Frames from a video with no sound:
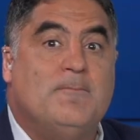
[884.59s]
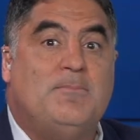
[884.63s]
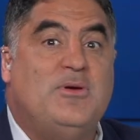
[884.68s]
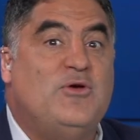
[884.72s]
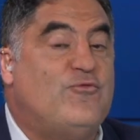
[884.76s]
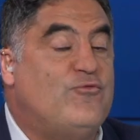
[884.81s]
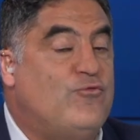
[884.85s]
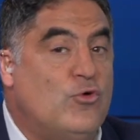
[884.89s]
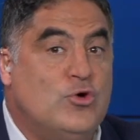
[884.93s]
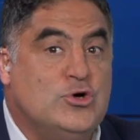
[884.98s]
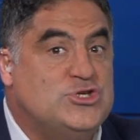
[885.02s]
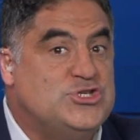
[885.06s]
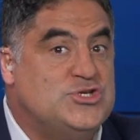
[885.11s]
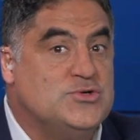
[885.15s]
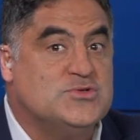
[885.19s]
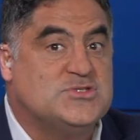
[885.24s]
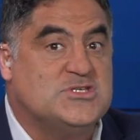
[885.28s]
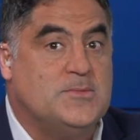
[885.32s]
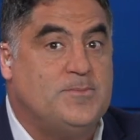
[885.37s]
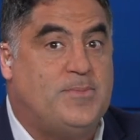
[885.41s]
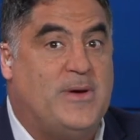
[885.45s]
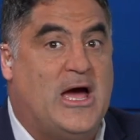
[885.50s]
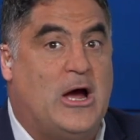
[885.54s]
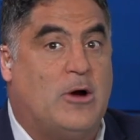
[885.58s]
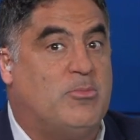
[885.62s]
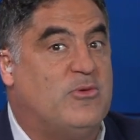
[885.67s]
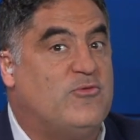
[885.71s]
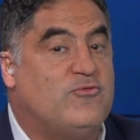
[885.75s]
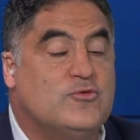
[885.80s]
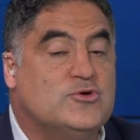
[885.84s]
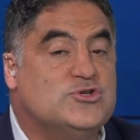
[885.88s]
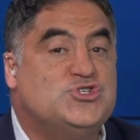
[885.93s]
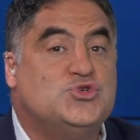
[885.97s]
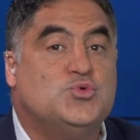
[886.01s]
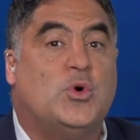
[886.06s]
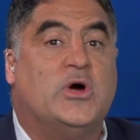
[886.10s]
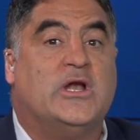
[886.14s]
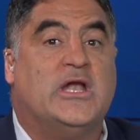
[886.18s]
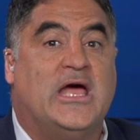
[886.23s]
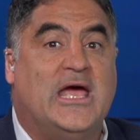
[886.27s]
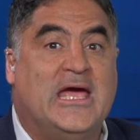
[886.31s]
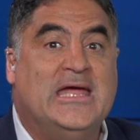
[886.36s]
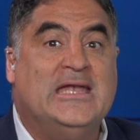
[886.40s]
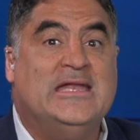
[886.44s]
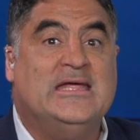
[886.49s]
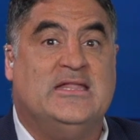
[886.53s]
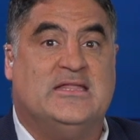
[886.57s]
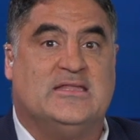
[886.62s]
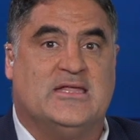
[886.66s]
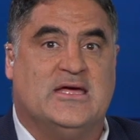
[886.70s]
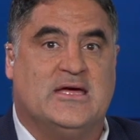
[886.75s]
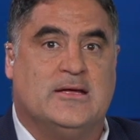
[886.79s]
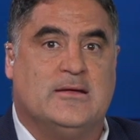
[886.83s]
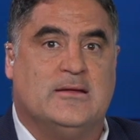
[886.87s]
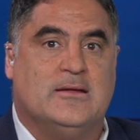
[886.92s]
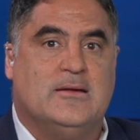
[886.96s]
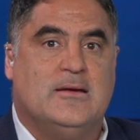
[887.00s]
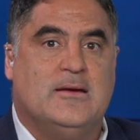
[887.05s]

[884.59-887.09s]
before she was in power, before she won anything.